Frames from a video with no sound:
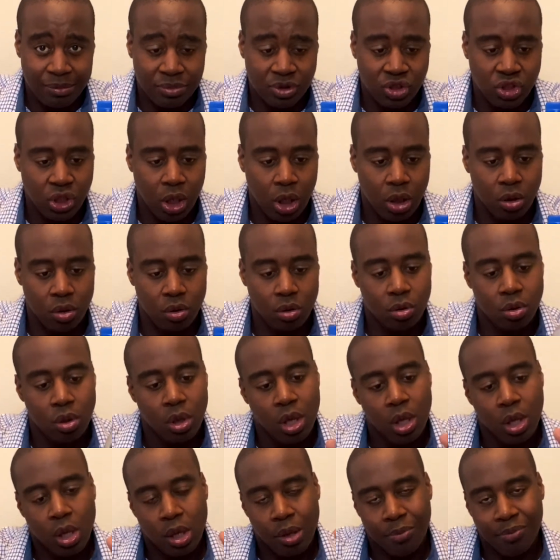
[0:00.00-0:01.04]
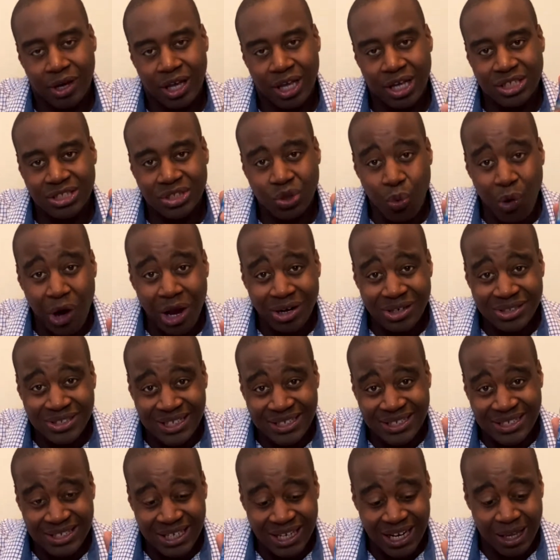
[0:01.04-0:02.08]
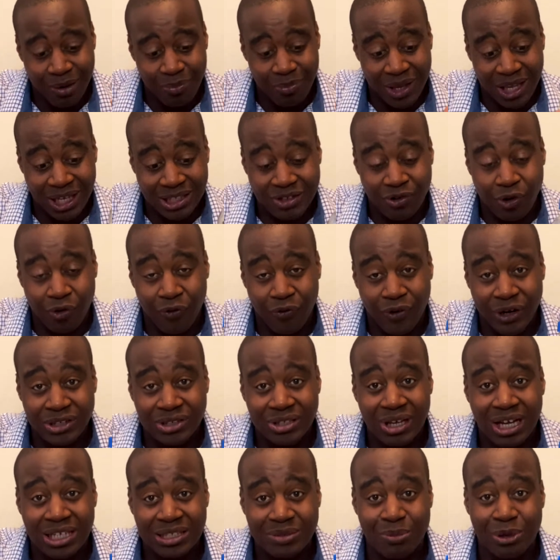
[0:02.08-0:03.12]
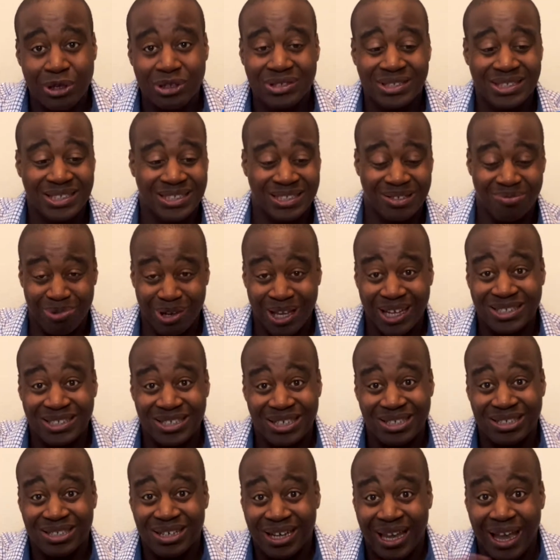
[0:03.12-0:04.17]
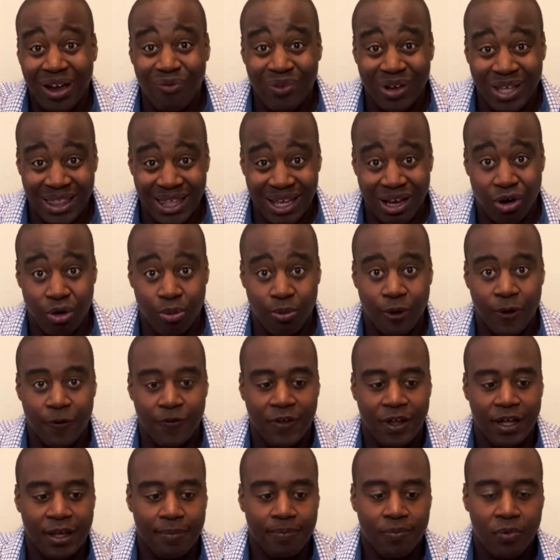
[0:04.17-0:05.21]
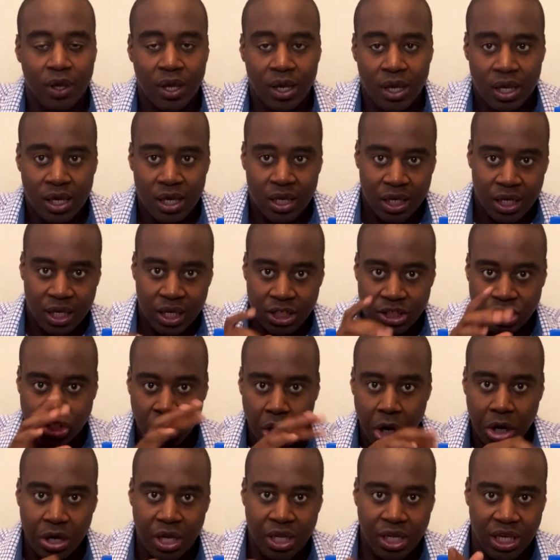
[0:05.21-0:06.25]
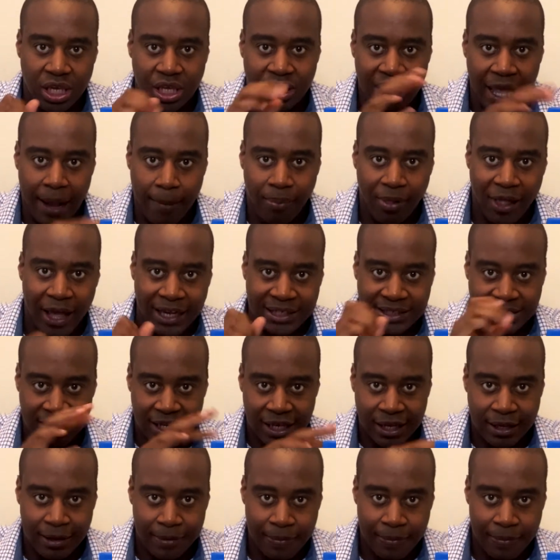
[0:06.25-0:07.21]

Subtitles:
So because the water is acidic, because of reverse osmosis, because it took everything and removed it, it is starting to eat that plastic